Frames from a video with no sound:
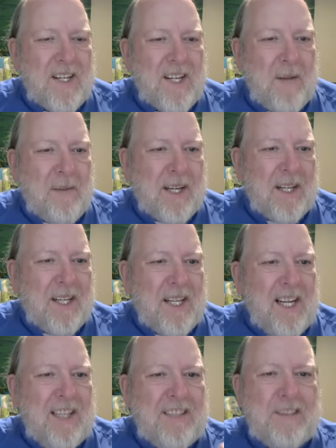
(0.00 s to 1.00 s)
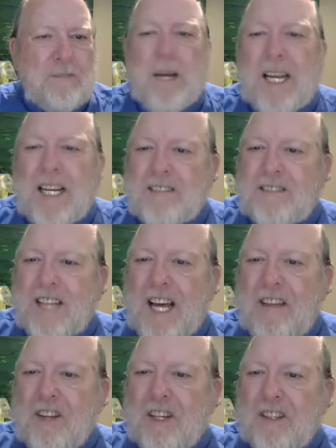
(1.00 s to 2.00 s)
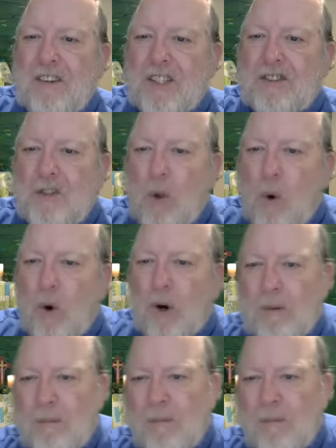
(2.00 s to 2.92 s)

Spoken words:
I mean, he speaks and the storm